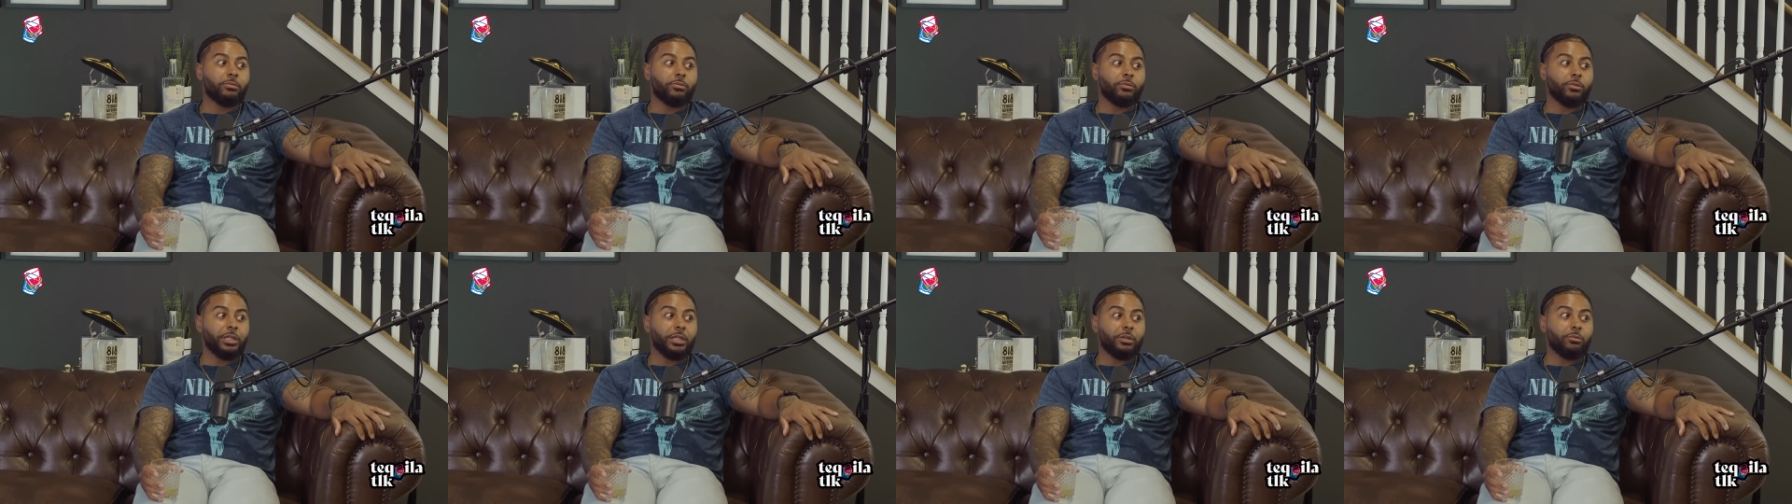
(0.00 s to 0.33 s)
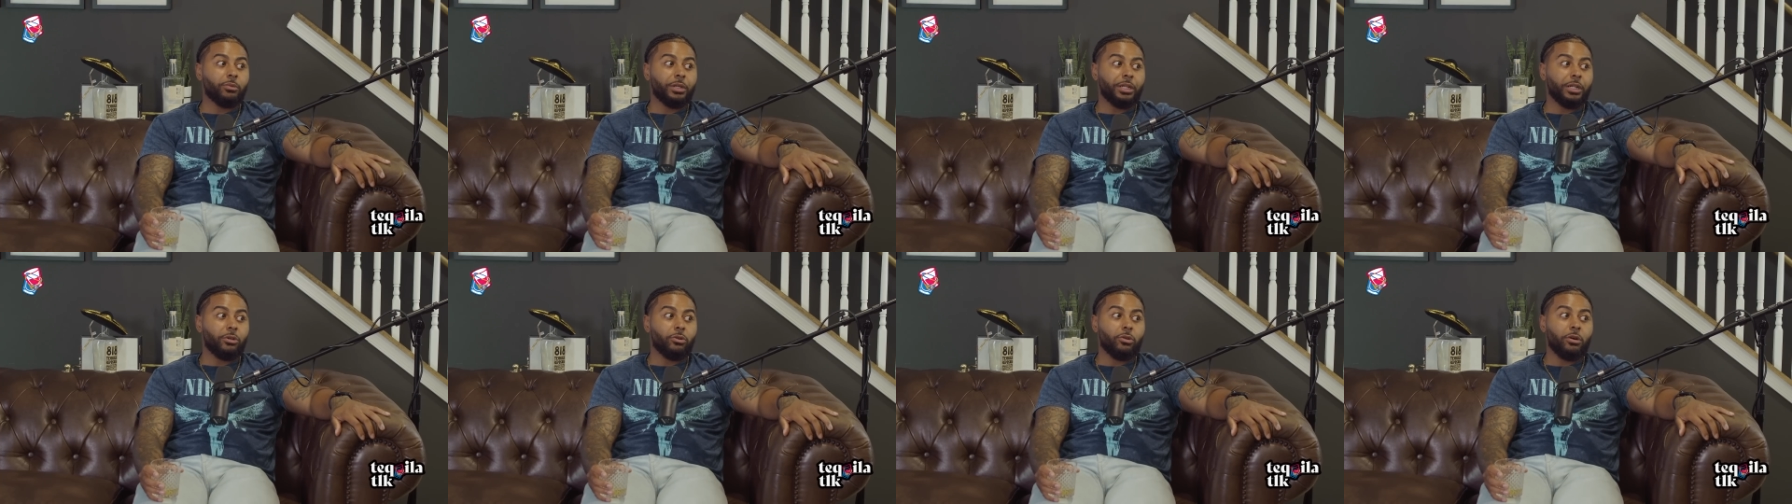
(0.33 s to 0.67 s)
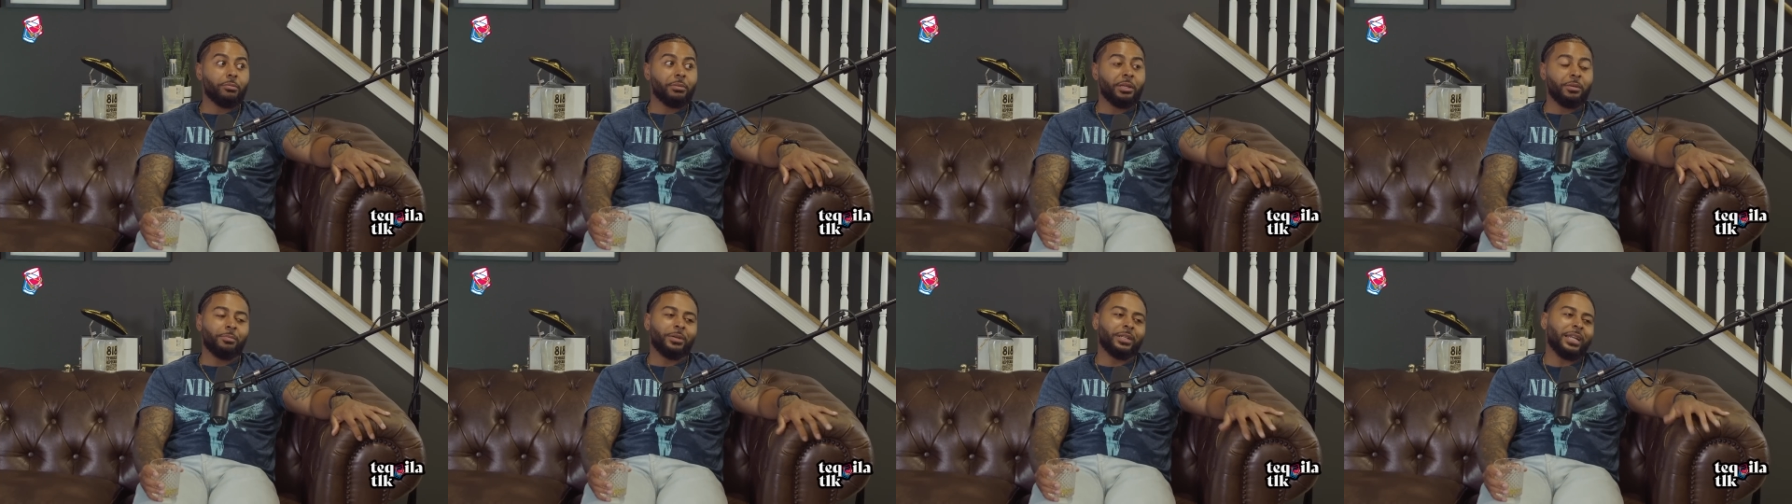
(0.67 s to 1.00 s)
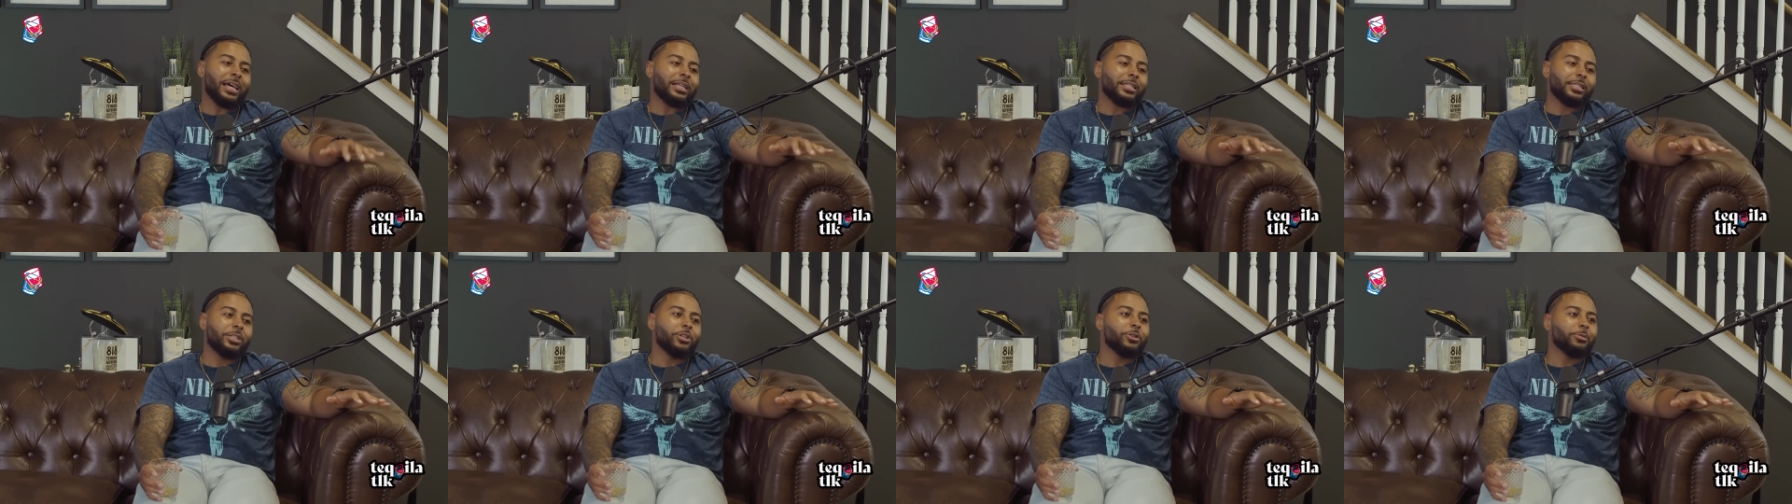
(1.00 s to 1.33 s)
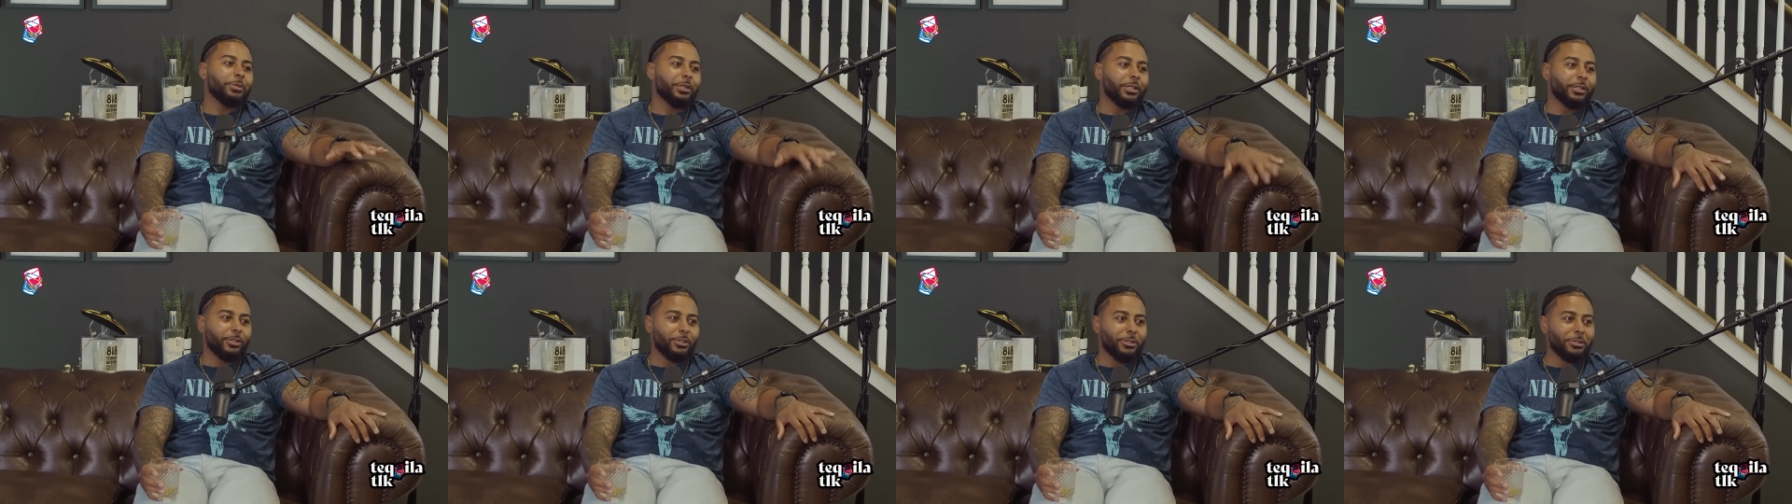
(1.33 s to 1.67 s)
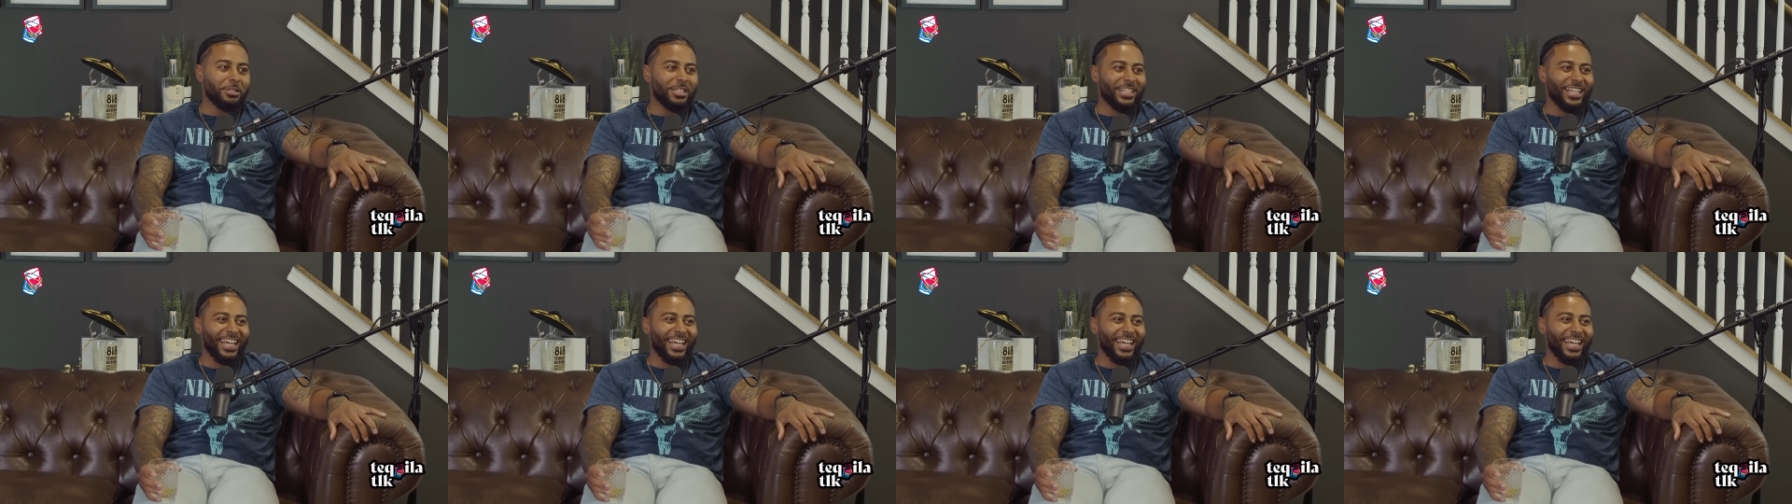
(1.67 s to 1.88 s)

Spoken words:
with it on me, but I still be, you know.